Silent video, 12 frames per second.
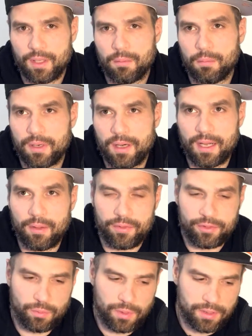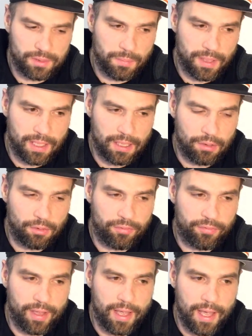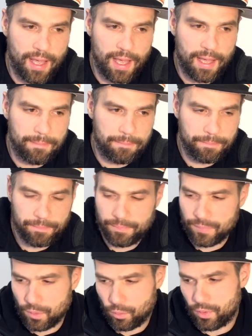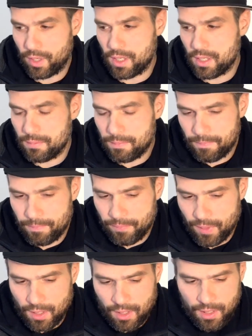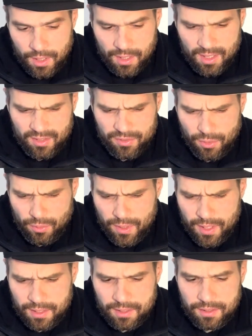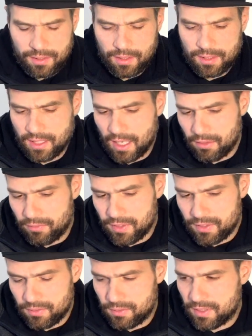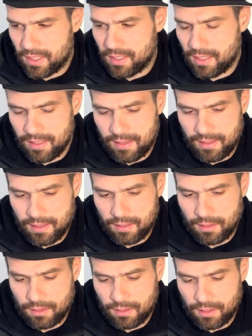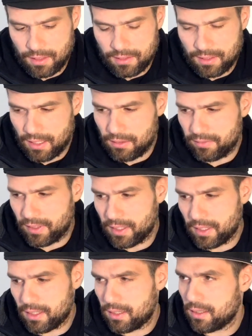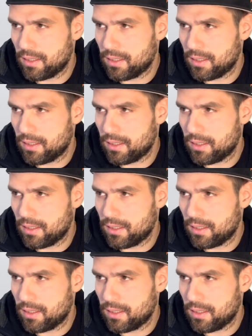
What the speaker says: but now this one is made out of E or E. So it's kind of easy to say it, I think. It's kind of like